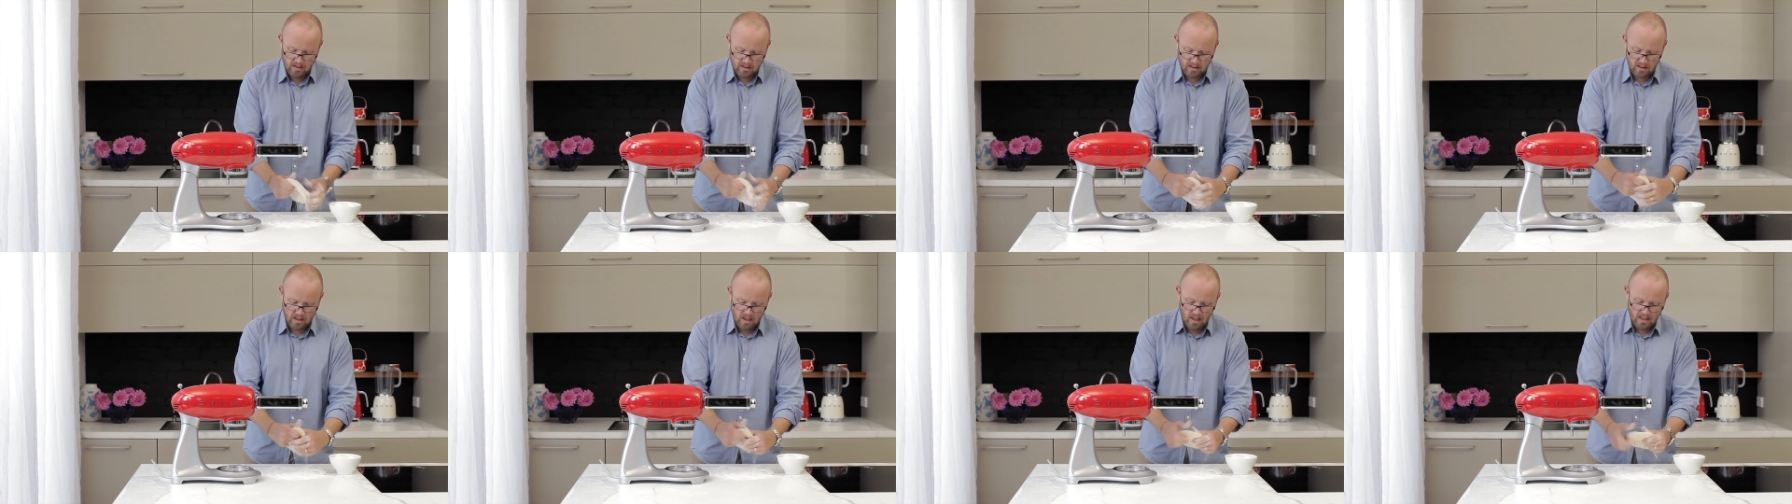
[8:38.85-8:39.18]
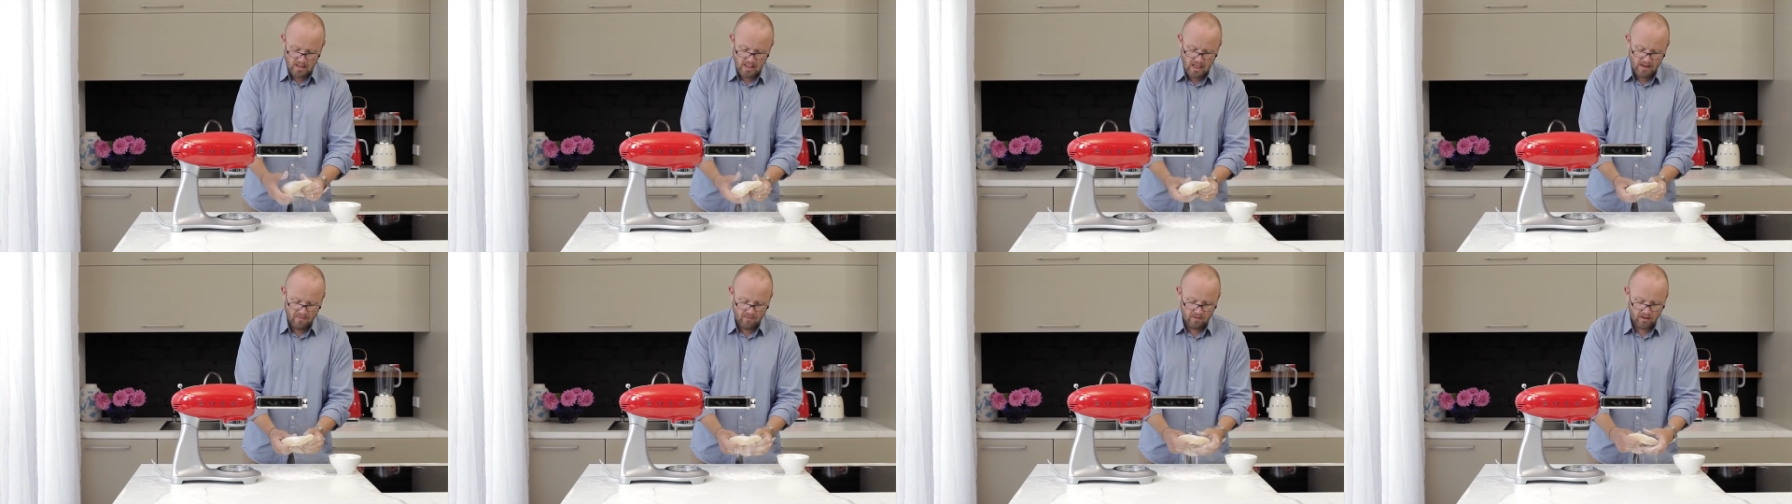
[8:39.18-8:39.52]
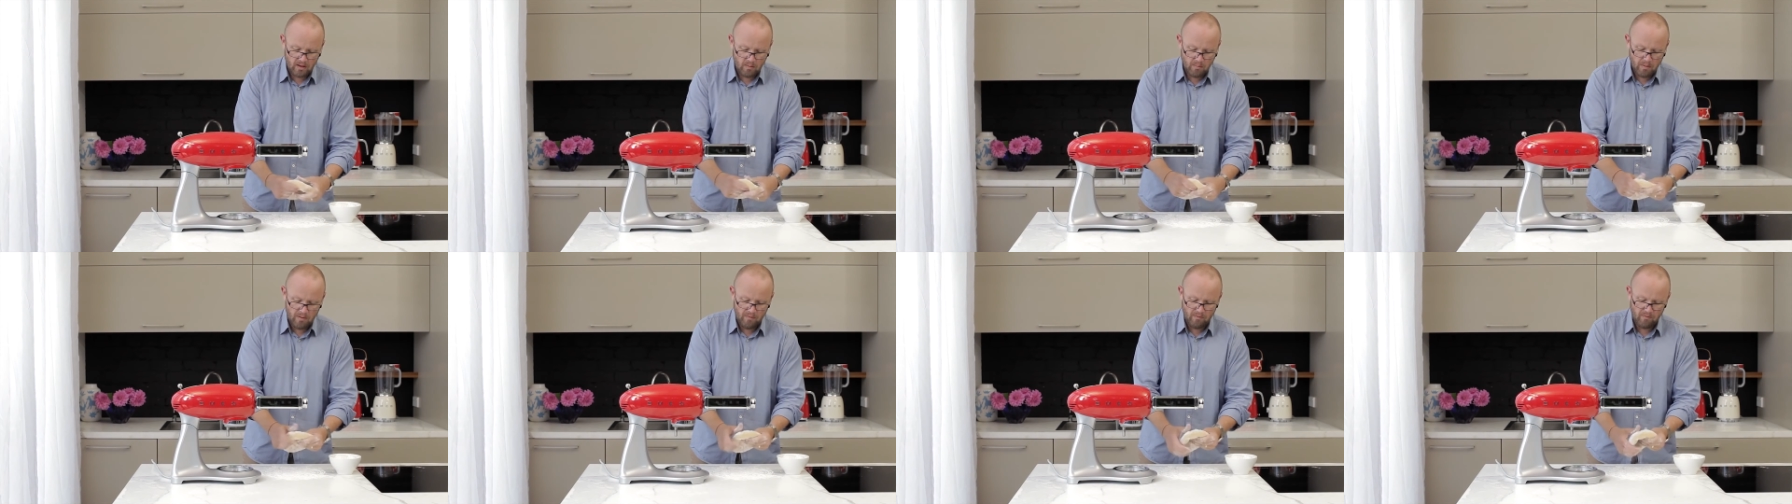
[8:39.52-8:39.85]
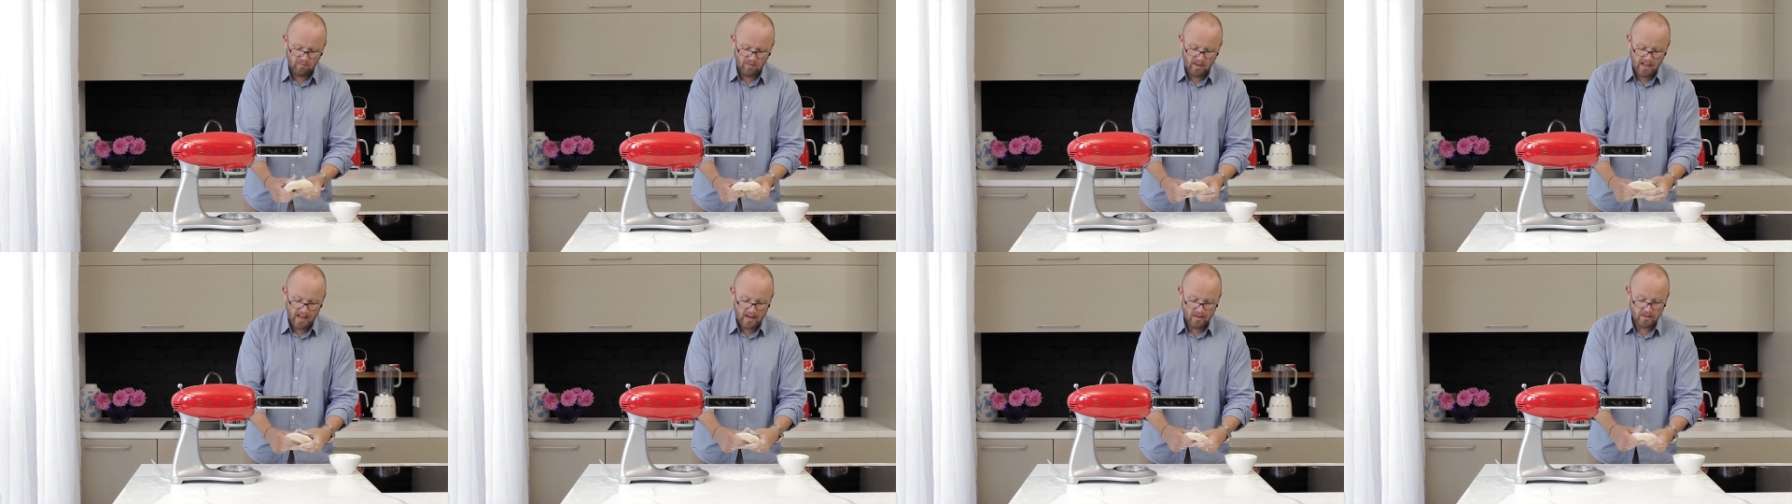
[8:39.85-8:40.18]
It's nice to have a little bit of
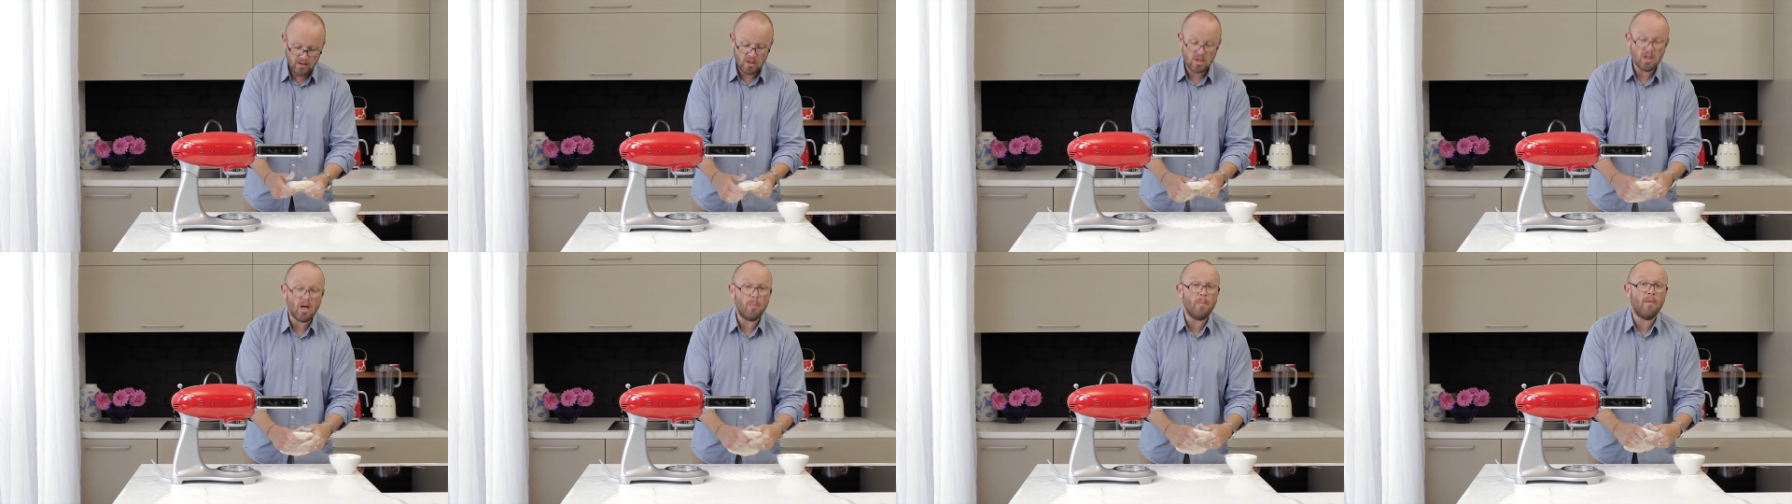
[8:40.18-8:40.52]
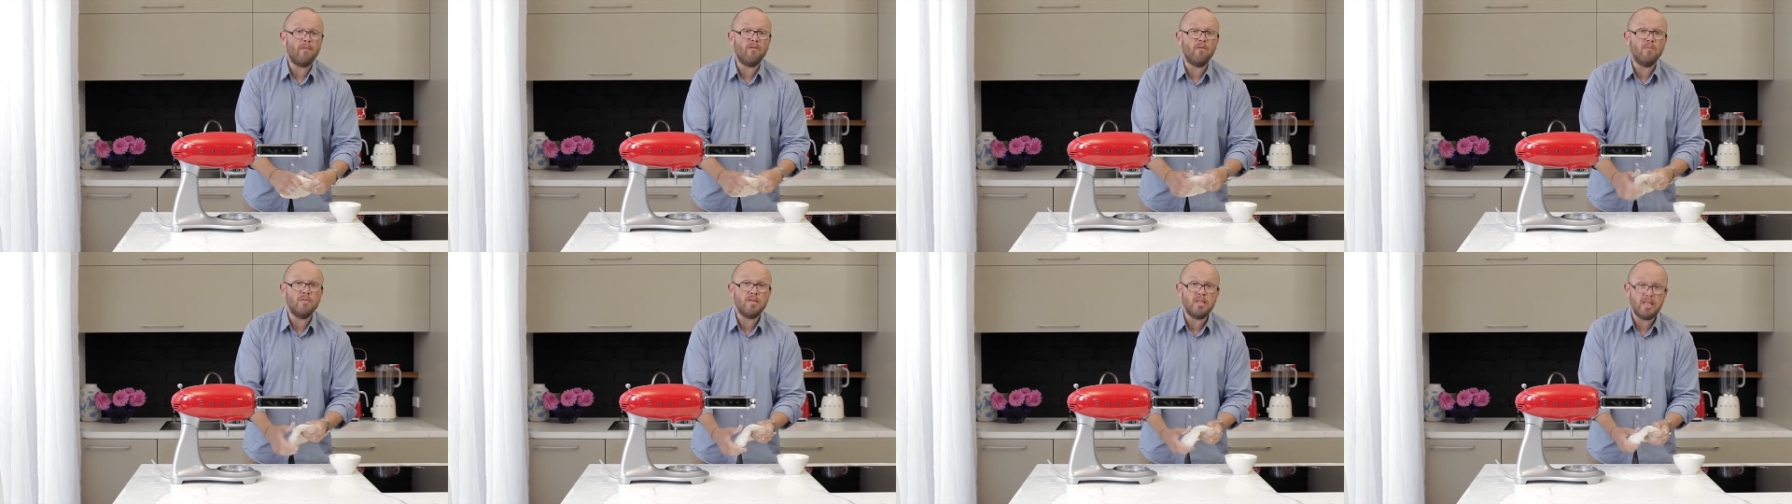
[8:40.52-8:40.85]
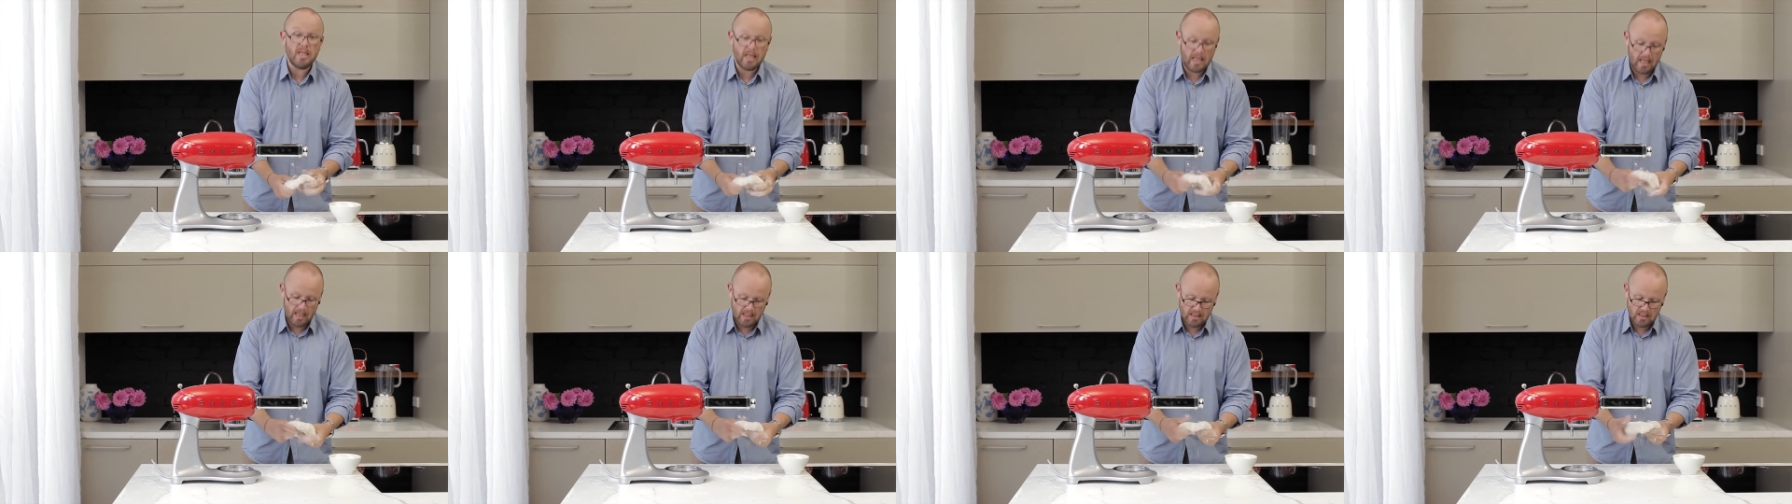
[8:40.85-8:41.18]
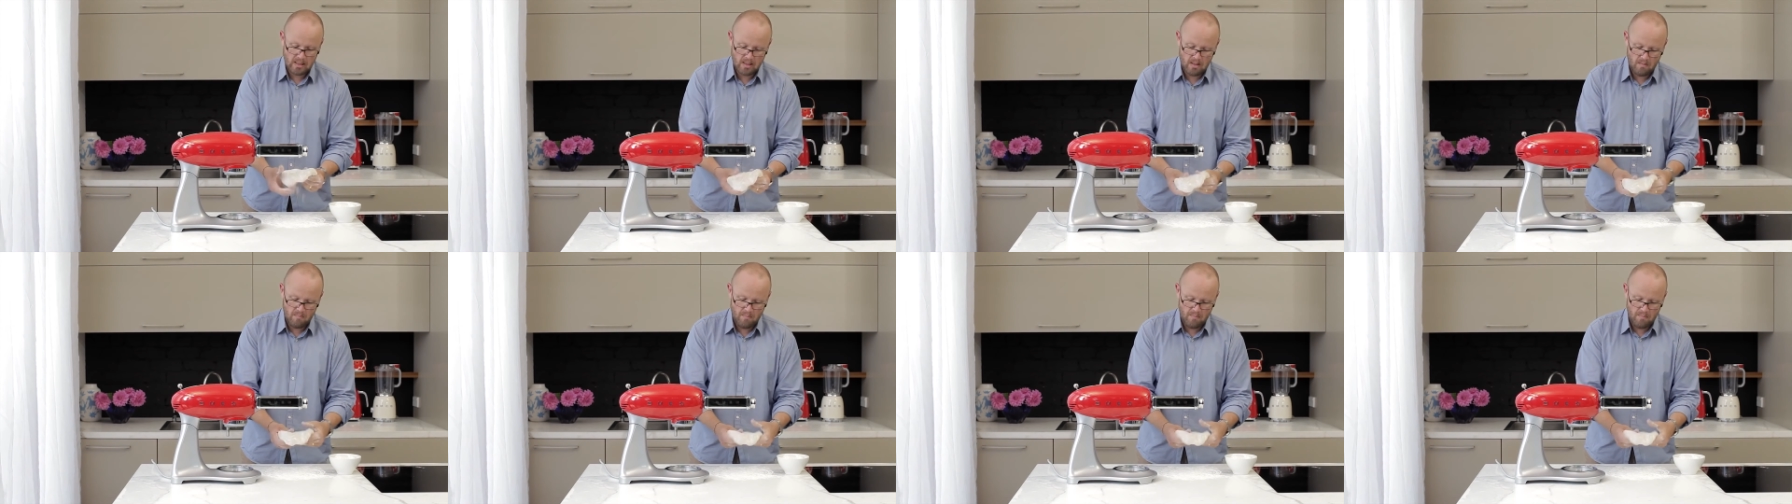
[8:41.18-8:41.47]
flour to stop it from sticking to the